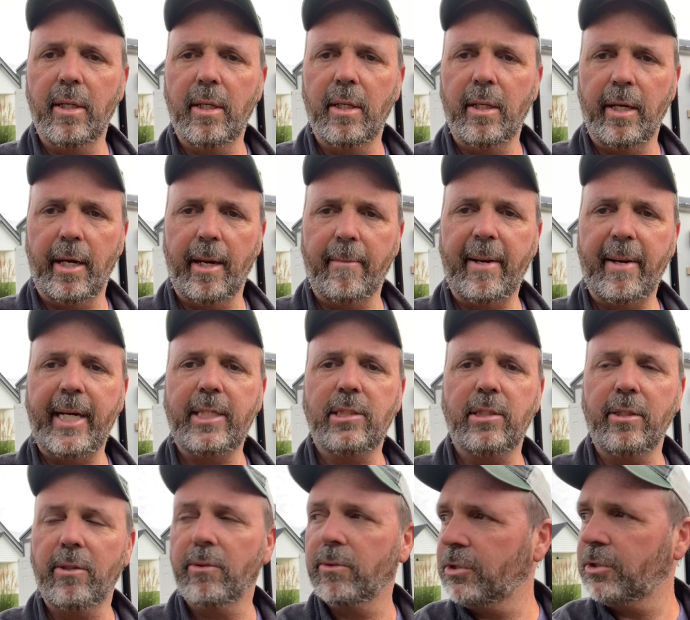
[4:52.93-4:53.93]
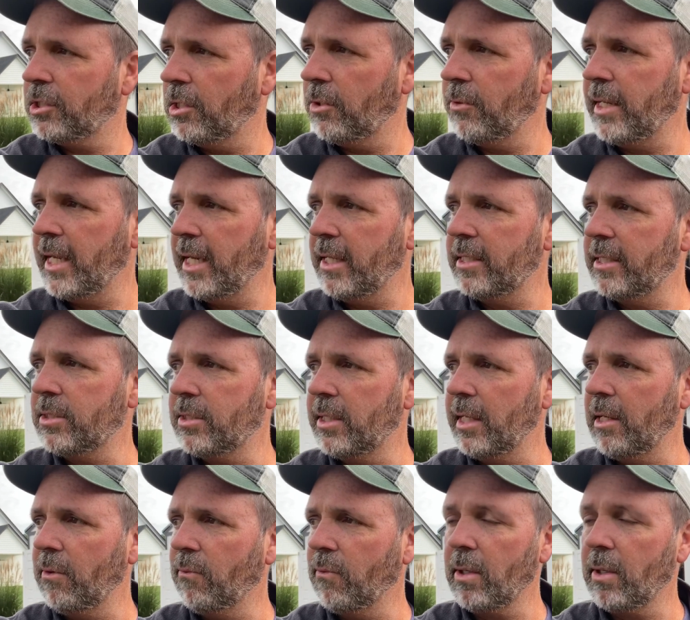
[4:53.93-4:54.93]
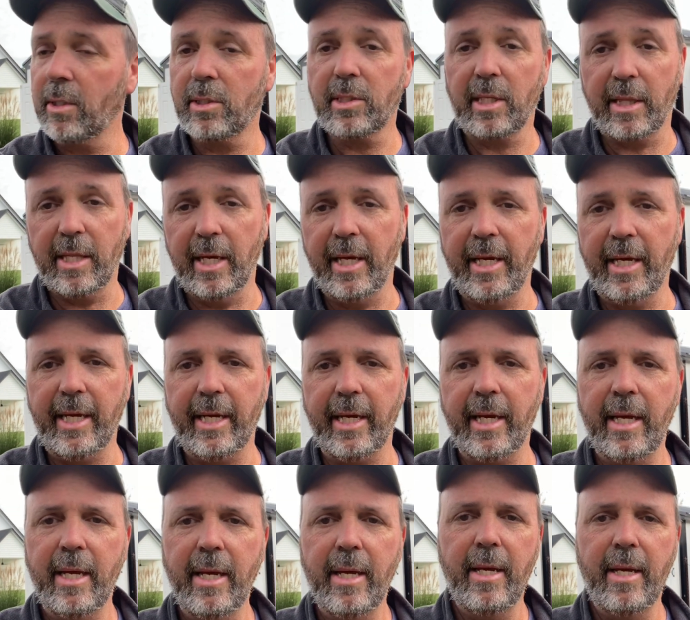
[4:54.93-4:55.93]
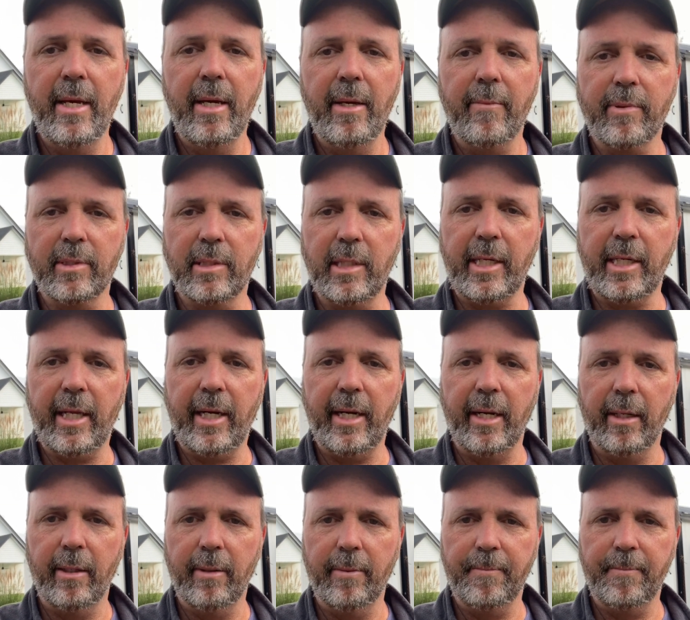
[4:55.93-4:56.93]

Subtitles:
and I'm actually going to show you how this thing works, I think. Because look at there.